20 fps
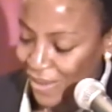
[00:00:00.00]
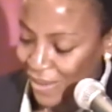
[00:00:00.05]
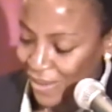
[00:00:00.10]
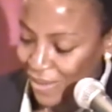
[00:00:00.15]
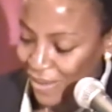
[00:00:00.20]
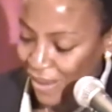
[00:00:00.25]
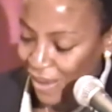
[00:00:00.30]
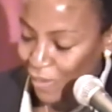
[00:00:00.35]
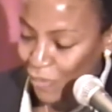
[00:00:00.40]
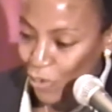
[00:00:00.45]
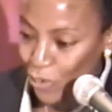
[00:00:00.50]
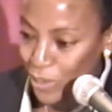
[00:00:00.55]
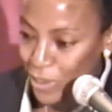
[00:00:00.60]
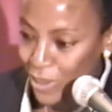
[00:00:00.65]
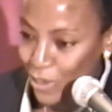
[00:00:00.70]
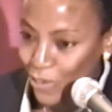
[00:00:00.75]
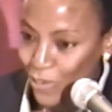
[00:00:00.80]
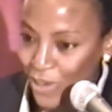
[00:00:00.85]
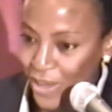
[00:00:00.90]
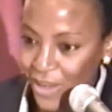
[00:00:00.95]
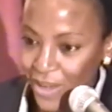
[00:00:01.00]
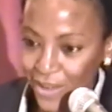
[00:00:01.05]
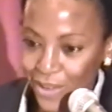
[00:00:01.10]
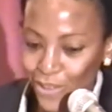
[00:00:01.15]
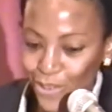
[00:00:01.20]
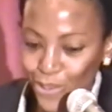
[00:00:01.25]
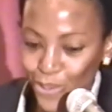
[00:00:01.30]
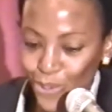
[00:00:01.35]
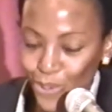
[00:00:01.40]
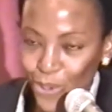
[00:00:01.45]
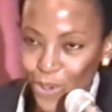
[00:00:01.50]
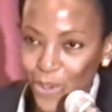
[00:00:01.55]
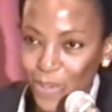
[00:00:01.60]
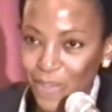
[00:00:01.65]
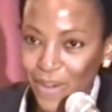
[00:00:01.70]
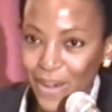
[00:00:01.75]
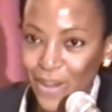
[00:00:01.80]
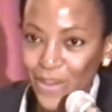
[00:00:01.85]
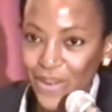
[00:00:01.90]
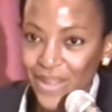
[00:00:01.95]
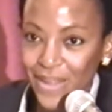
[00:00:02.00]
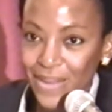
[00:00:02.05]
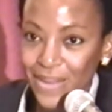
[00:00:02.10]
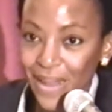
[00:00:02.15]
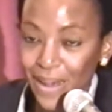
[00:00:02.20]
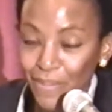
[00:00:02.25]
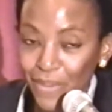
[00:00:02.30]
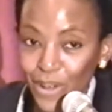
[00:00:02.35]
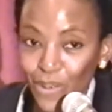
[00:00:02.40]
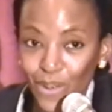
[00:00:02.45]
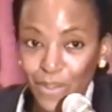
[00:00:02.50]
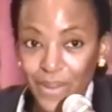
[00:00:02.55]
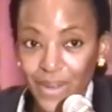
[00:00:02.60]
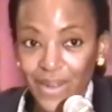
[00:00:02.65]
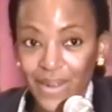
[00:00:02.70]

I'm also here to talk about Islamic women,